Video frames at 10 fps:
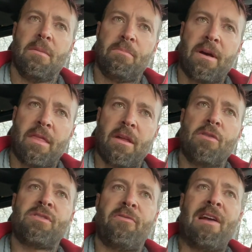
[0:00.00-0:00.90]
but
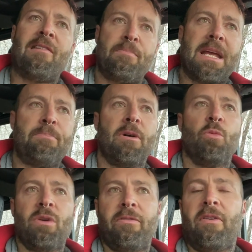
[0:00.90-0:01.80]
those very people
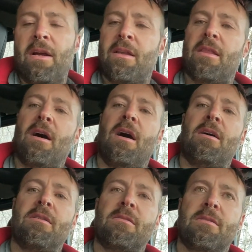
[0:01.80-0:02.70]
would find it the
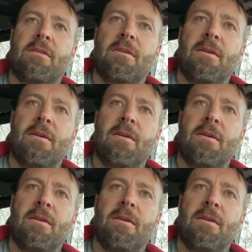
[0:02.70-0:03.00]
hardest.